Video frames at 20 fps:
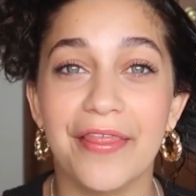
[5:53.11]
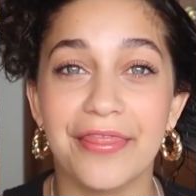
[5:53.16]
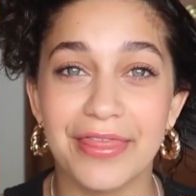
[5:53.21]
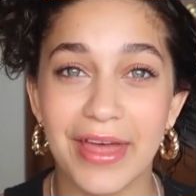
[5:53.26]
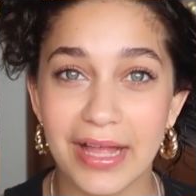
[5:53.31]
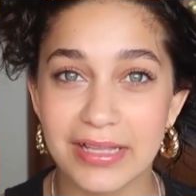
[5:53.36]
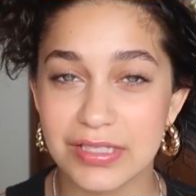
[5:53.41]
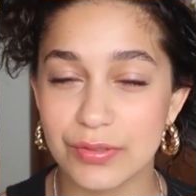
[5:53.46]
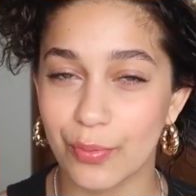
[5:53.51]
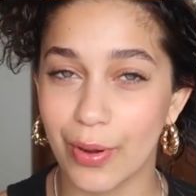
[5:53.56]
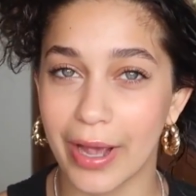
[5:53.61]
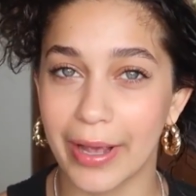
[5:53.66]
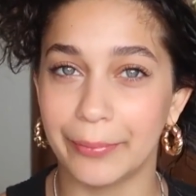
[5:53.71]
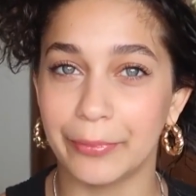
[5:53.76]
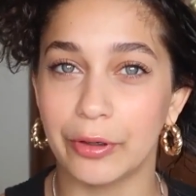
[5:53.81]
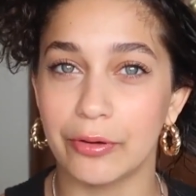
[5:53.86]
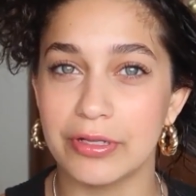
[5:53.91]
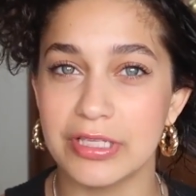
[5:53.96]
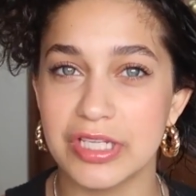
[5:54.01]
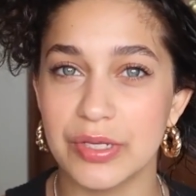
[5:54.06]
That's why
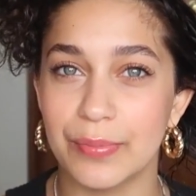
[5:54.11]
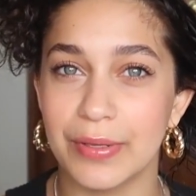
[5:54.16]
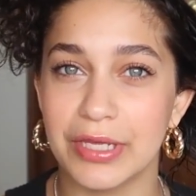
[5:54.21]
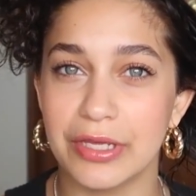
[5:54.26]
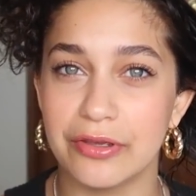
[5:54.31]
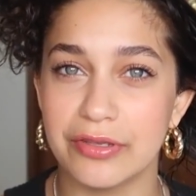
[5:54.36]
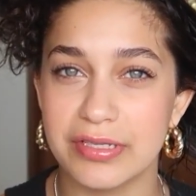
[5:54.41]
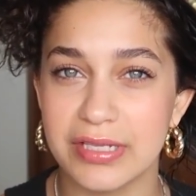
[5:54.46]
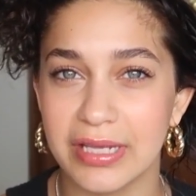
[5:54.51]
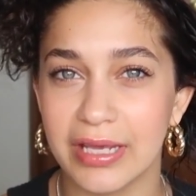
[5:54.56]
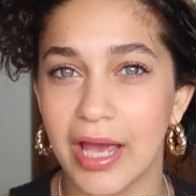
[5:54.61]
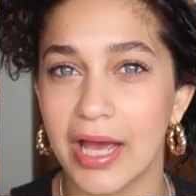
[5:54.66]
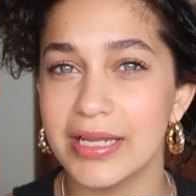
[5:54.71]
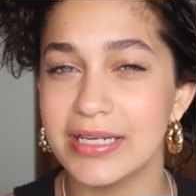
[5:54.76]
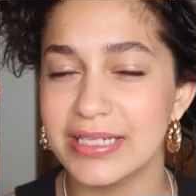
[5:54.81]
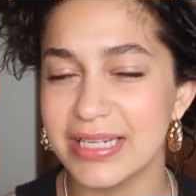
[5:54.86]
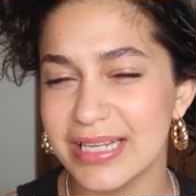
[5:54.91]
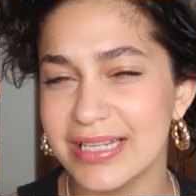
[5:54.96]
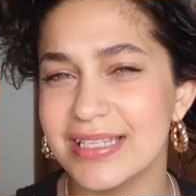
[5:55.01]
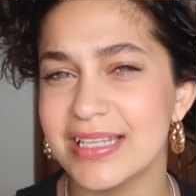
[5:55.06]
I'm going to be using
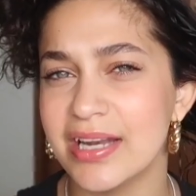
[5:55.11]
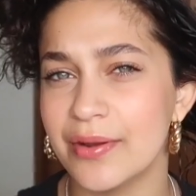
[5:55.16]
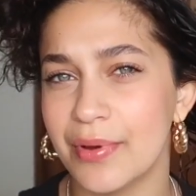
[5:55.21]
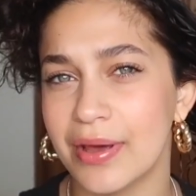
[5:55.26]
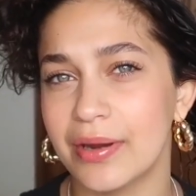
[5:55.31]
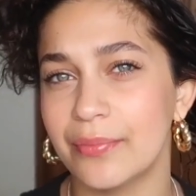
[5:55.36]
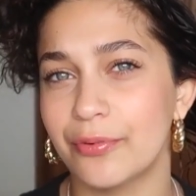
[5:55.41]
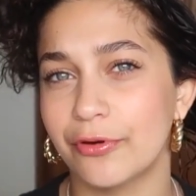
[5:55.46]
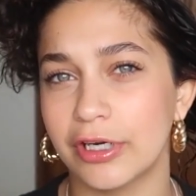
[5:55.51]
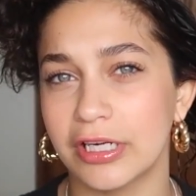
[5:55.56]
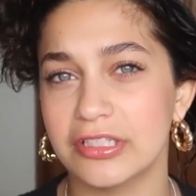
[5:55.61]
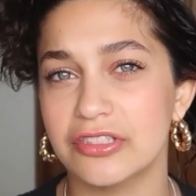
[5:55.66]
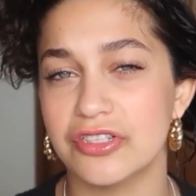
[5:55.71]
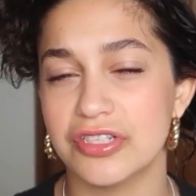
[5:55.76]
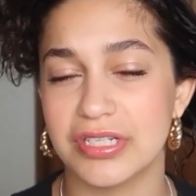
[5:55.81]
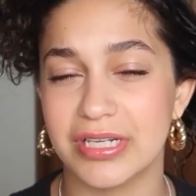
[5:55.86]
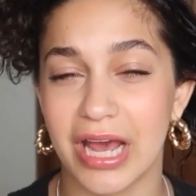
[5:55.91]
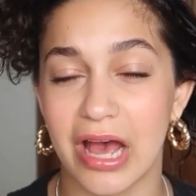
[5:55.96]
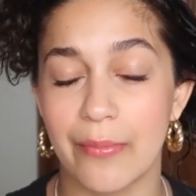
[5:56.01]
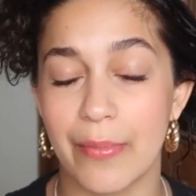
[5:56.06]
a decent amount of product
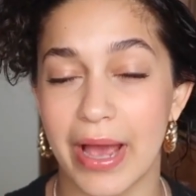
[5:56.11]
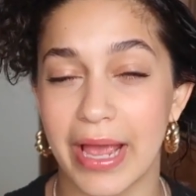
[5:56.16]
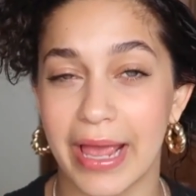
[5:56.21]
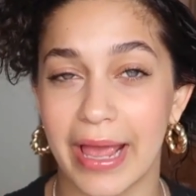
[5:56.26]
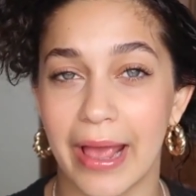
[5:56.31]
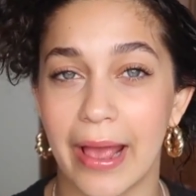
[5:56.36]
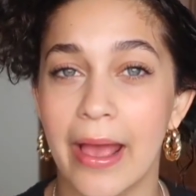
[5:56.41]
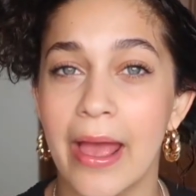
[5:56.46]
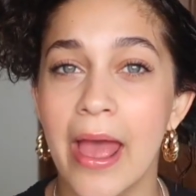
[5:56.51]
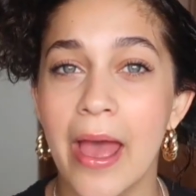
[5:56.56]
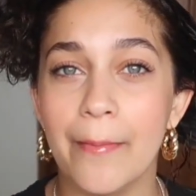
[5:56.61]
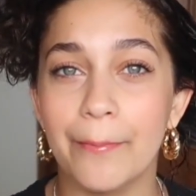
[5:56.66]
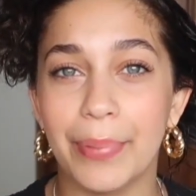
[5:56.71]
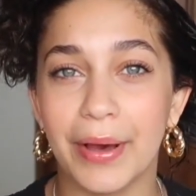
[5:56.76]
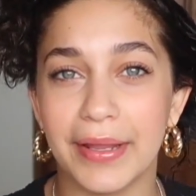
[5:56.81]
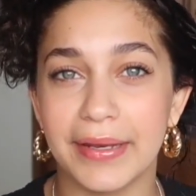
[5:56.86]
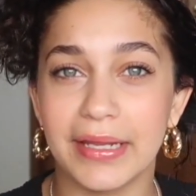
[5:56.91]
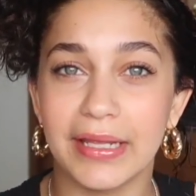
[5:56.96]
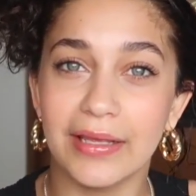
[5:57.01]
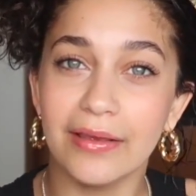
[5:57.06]
to style my hair.
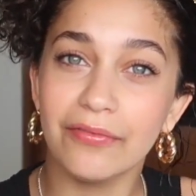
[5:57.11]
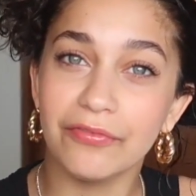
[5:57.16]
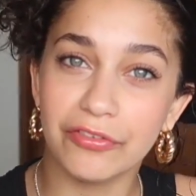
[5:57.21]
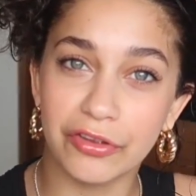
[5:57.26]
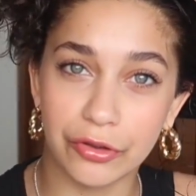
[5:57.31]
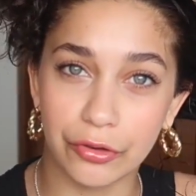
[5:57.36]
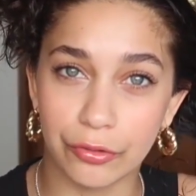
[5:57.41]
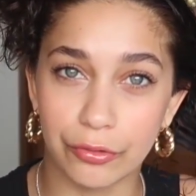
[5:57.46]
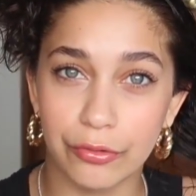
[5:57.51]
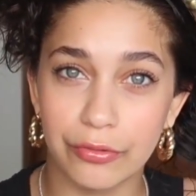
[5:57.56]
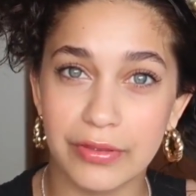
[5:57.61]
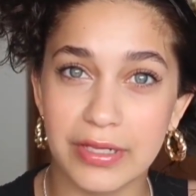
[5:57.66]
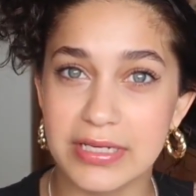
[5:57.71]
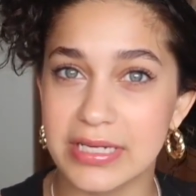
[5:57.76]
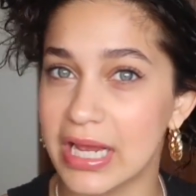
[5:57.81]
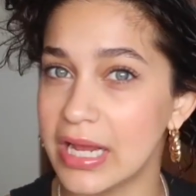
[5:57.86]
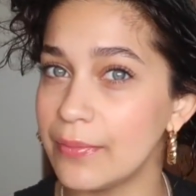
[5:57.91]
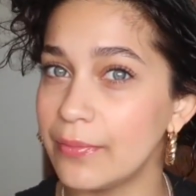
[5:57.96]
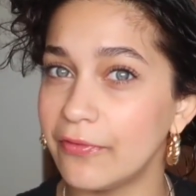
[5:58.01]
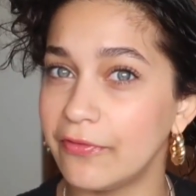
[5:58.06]
But if you, the
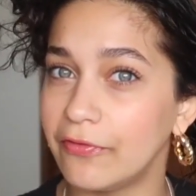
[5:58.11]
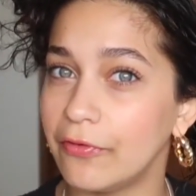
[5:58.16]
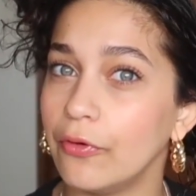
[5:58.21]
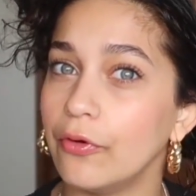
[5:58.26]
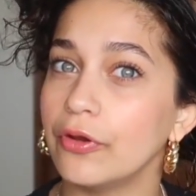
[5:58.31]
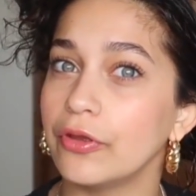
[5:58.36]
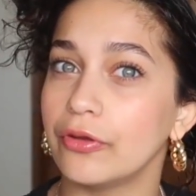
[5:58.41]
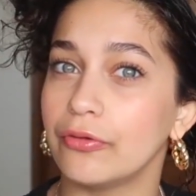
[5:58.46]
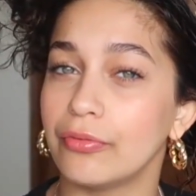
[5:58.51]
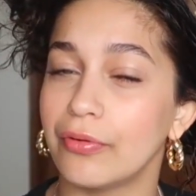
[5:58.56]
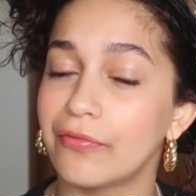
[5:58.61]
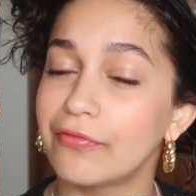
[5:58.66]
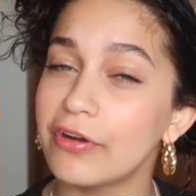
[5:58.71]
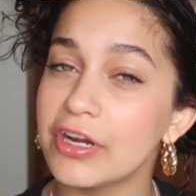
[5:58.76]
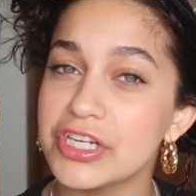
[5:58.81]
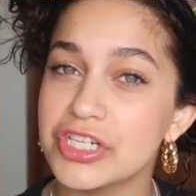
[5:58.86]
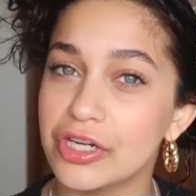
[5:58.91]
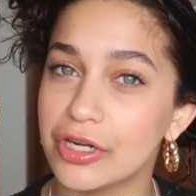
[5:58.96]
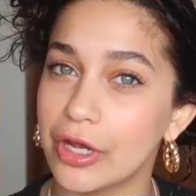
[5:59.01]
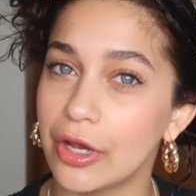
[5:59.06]
day before you
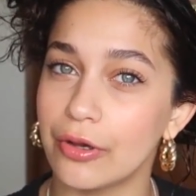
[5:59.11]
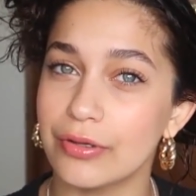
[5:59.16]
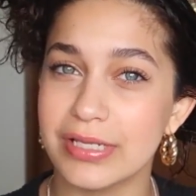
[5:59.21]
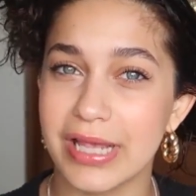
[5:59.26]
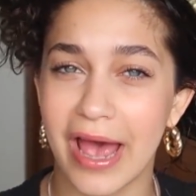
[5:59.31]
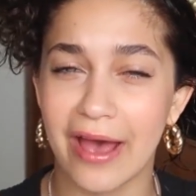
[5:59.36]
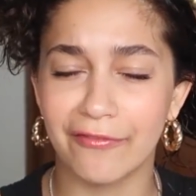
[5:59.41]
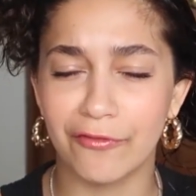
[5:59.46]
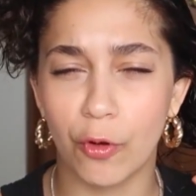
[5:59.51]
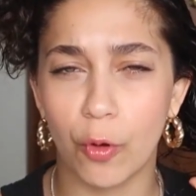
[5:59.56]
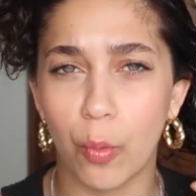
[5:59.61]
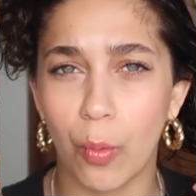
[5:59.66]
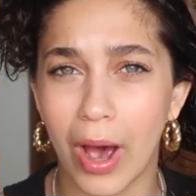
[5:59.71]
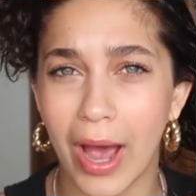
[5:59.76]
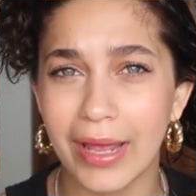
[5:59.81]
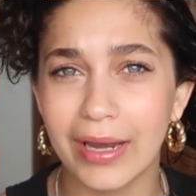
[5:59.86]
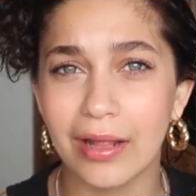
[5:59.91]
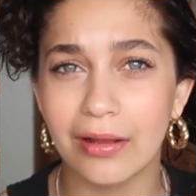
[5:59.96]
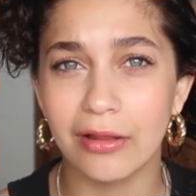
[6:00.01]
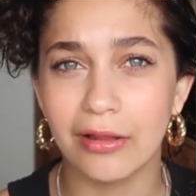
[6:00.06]
refresh your curls, have quite